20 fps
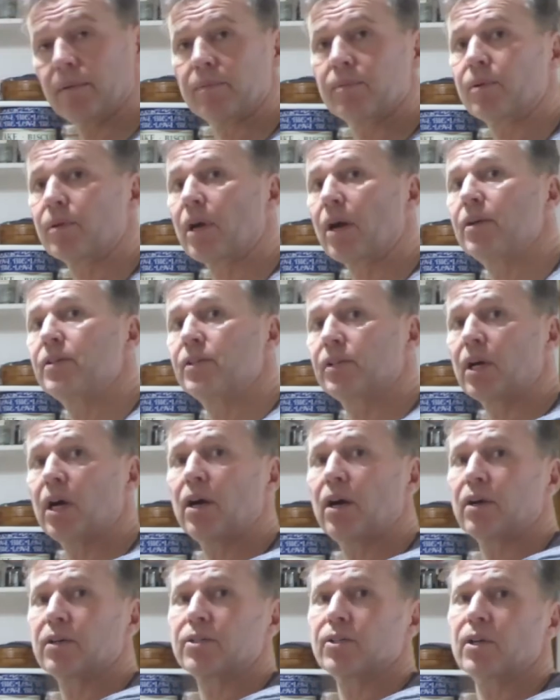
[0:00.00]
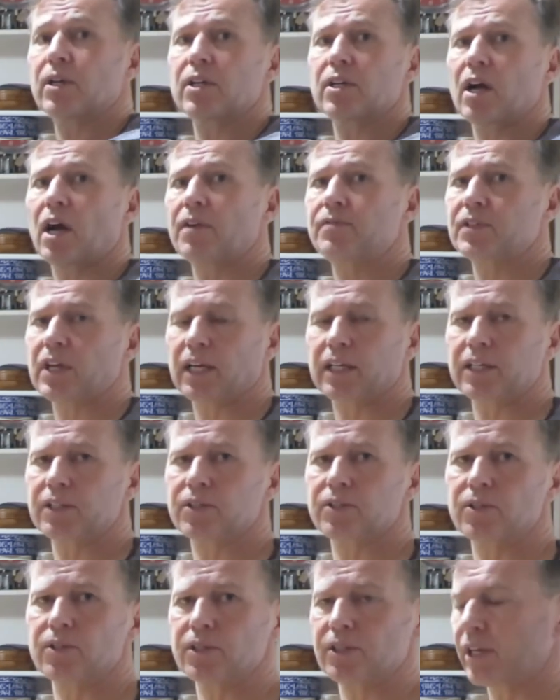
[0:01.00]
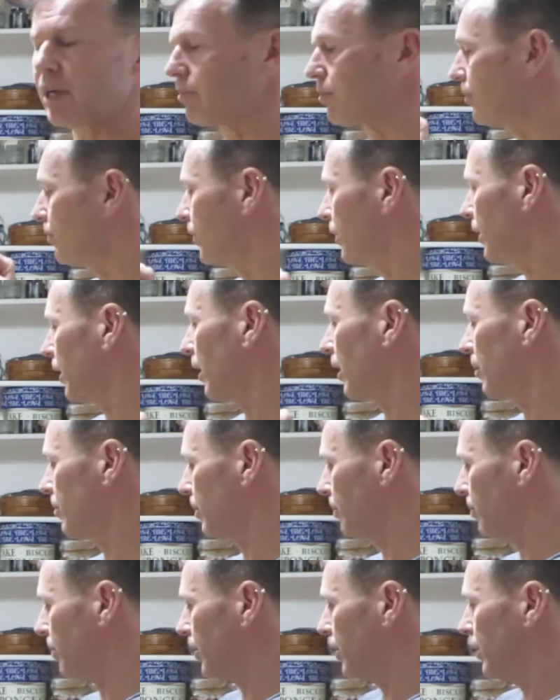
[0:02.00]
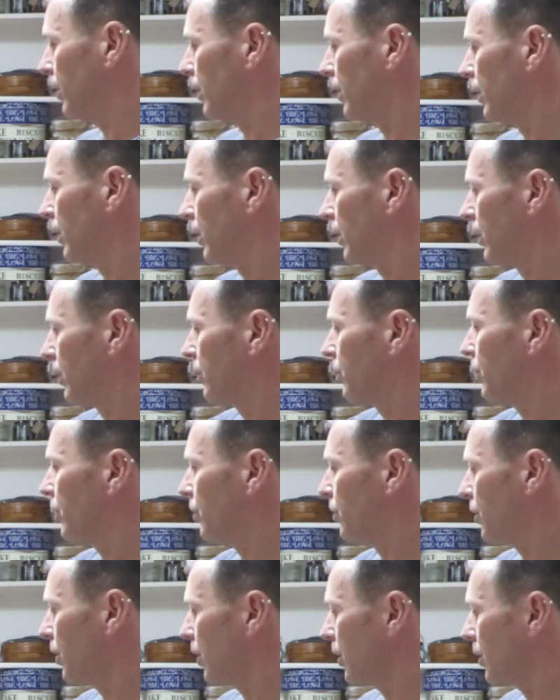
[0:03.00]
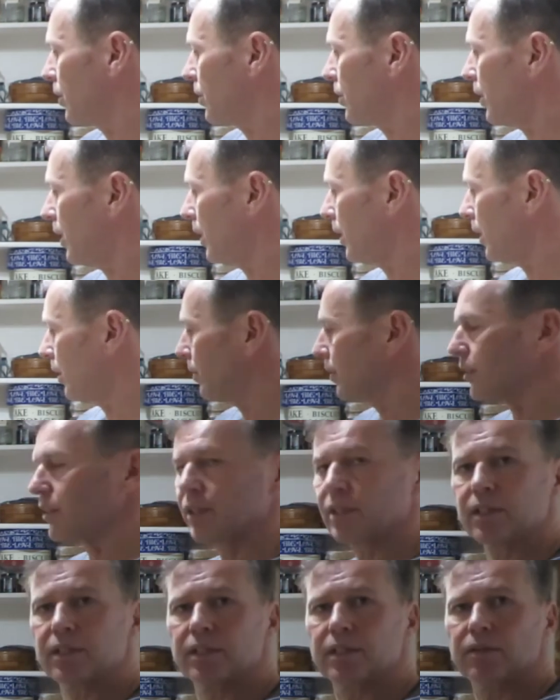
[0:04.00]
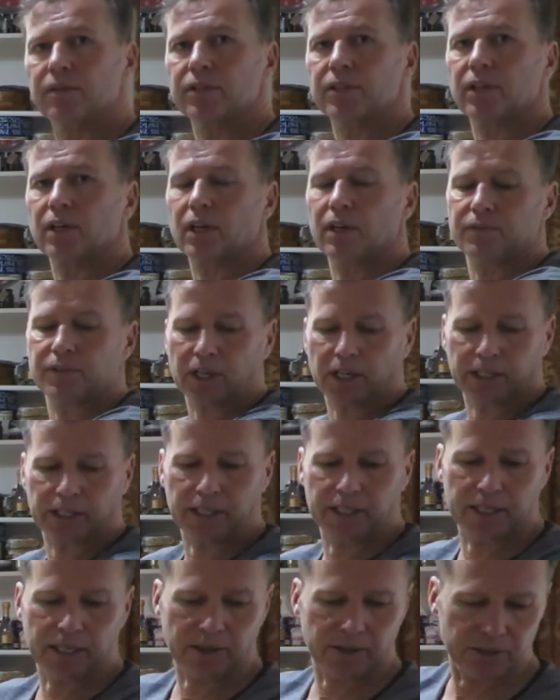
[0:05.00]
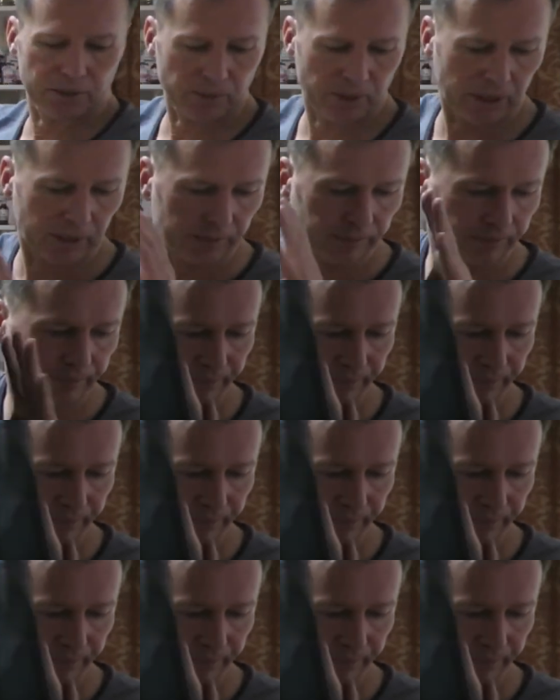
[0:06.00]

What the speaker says: I'll do life jackets and do a separate video. Just so you can see there's a life jacket in there as well.